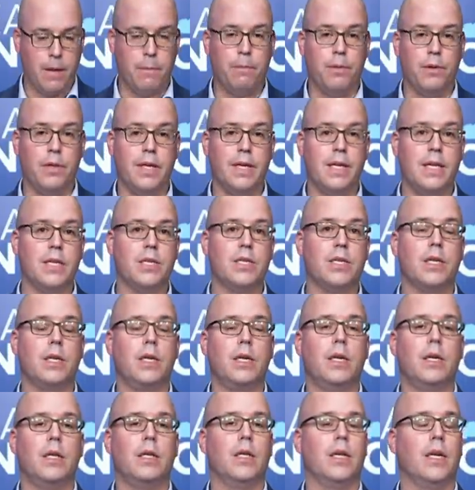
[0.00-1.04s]
And please,
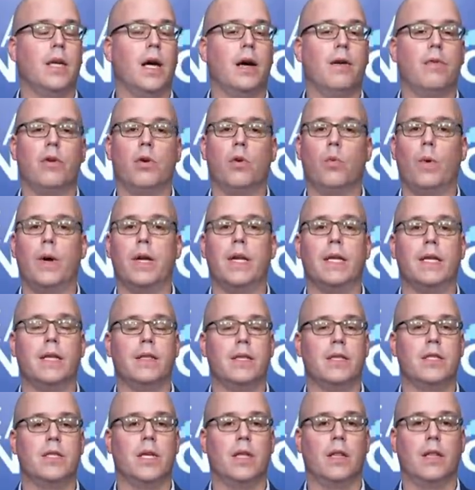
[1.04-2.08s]
the governor went into
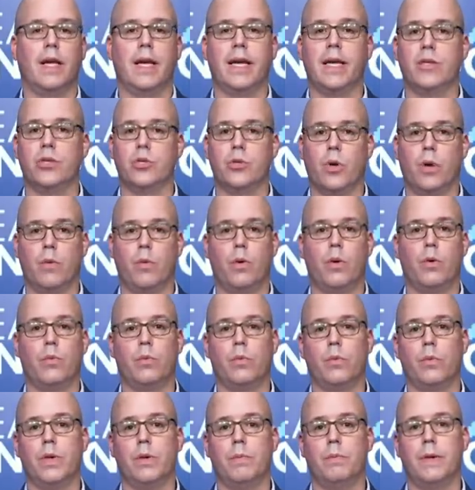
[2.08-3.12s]
this at length, so I won't
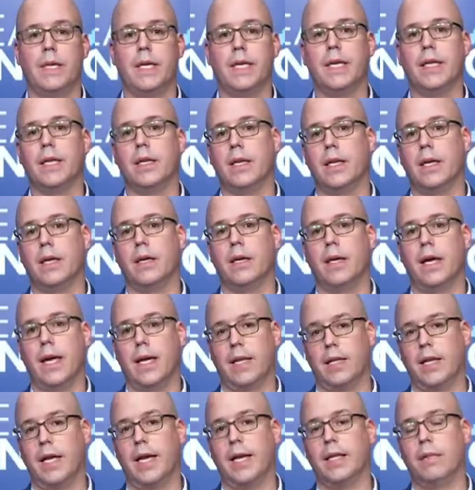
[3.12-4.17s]
repeat it
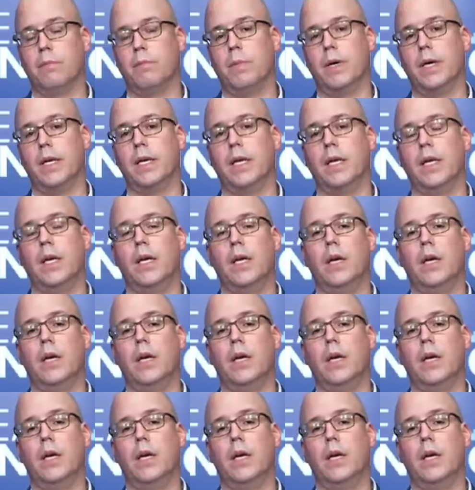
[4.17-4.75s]
at length, but